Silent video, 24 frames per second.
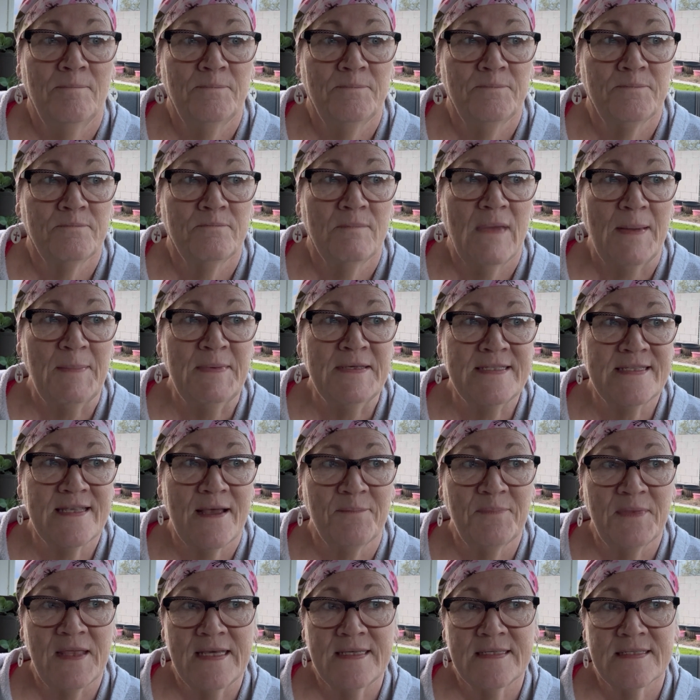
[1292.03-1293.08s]
maybe
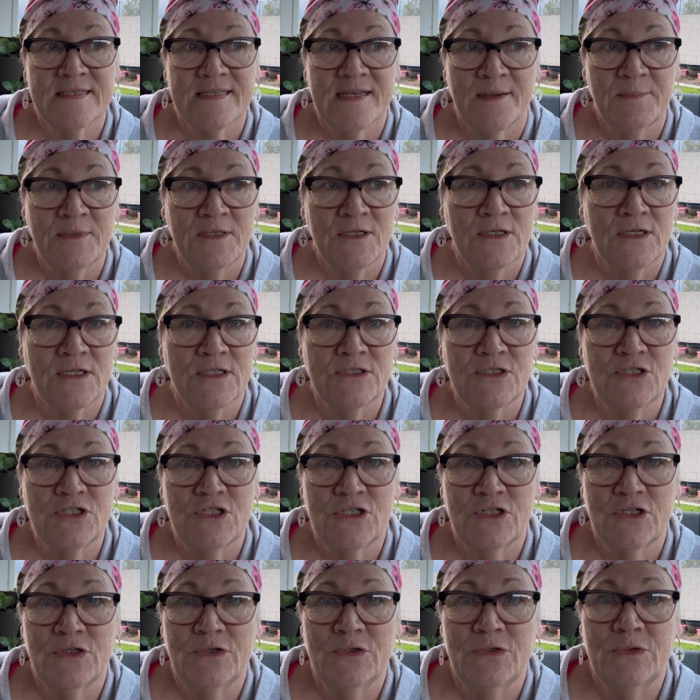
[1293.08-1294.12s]
something similar
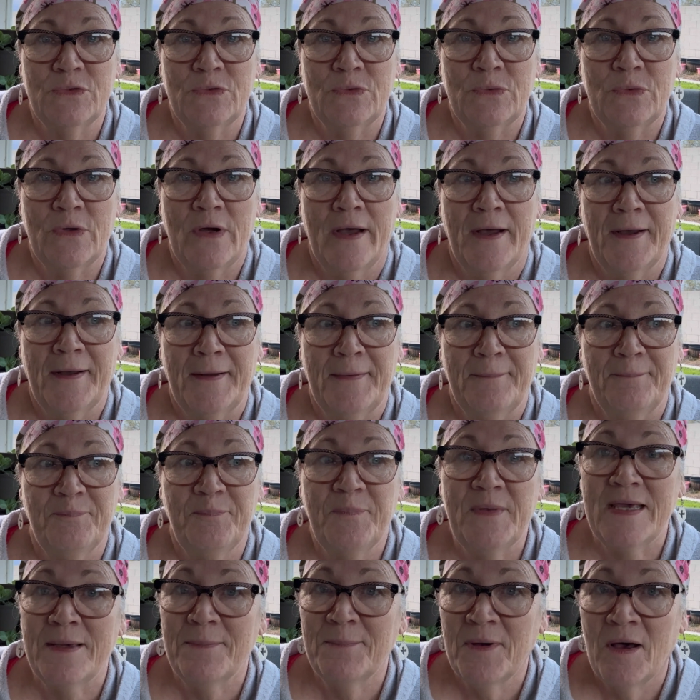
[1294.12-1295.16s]
to
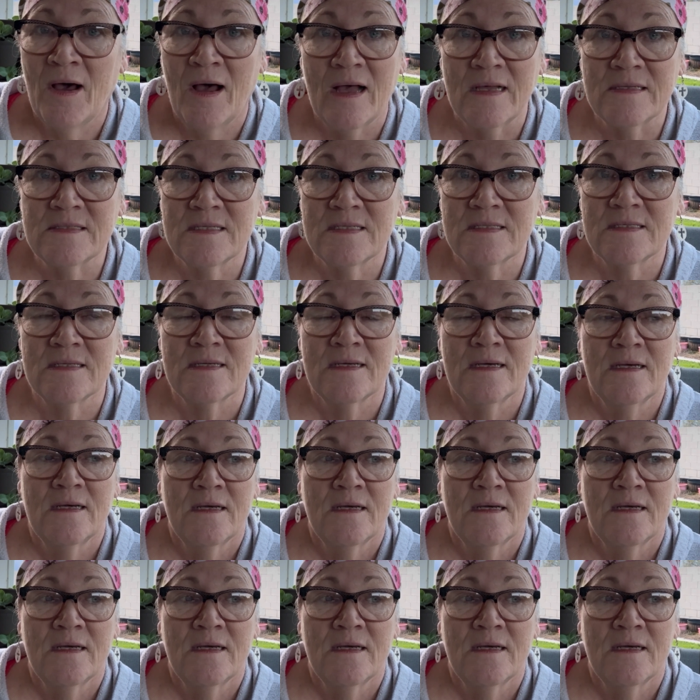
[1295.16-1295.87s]
peat moss,